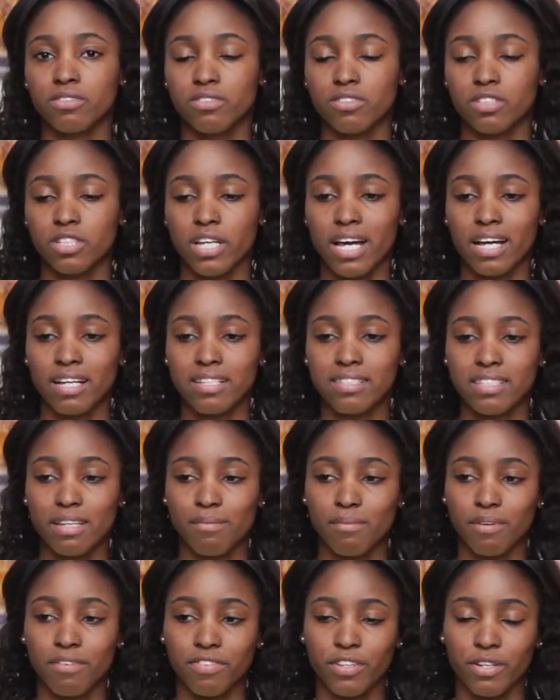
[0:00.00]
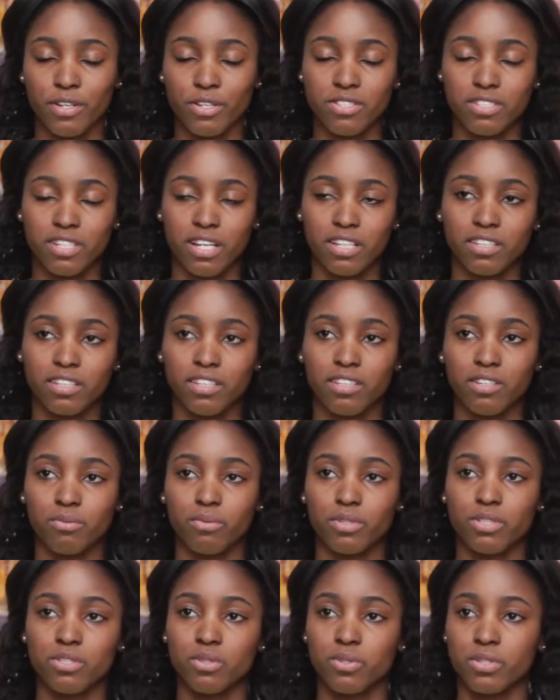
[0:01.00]
to ask them if there's any
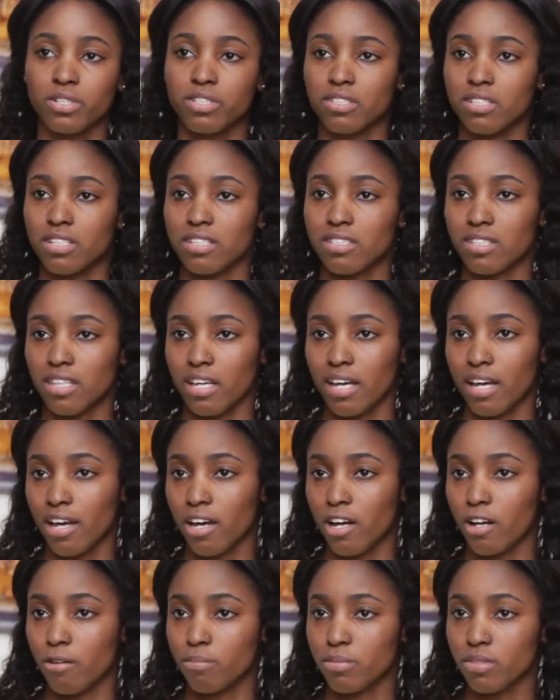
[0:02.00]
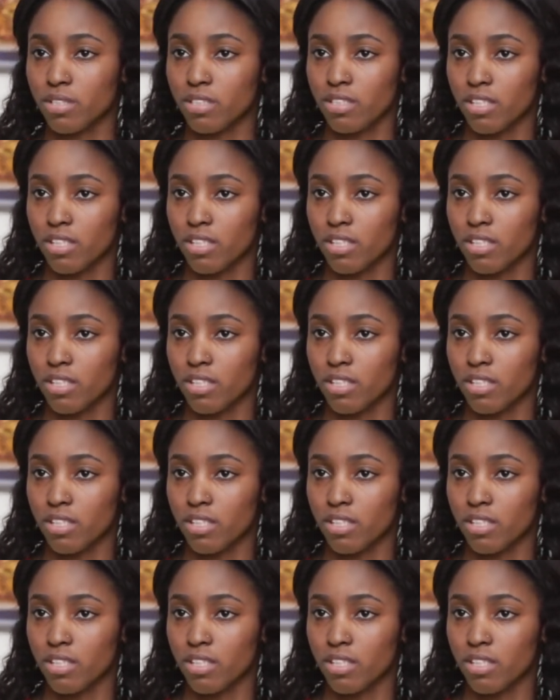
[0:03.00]
resources that helped